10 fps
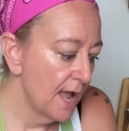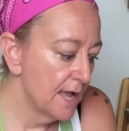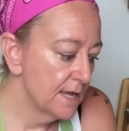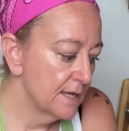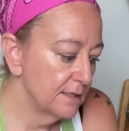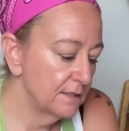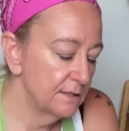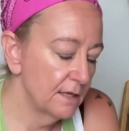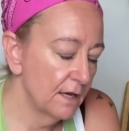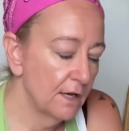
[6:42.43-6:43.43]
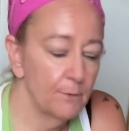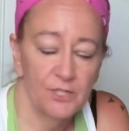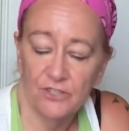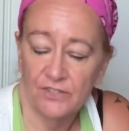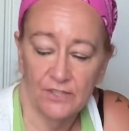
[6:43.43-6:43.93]
And
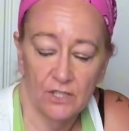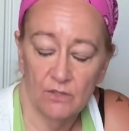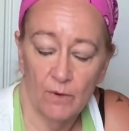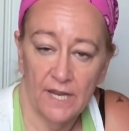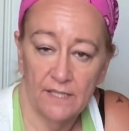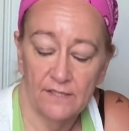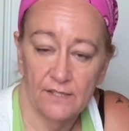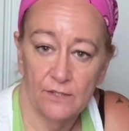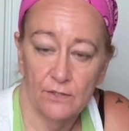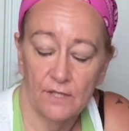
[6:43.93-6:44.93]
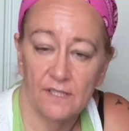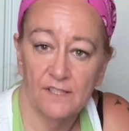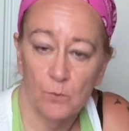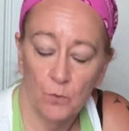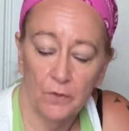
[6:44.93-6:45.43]
it's just a good way to get
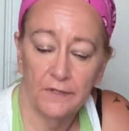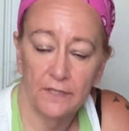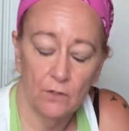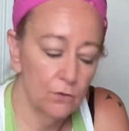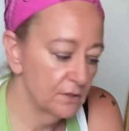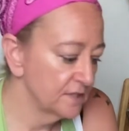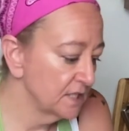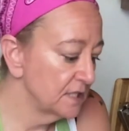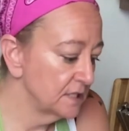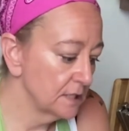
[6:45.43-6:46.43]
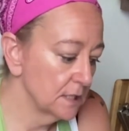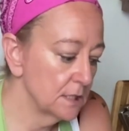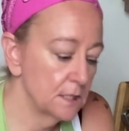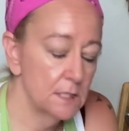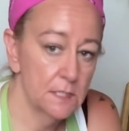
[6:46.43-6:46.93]
some really cool seeds
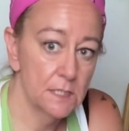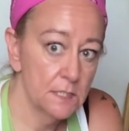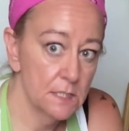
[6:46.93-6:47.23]
and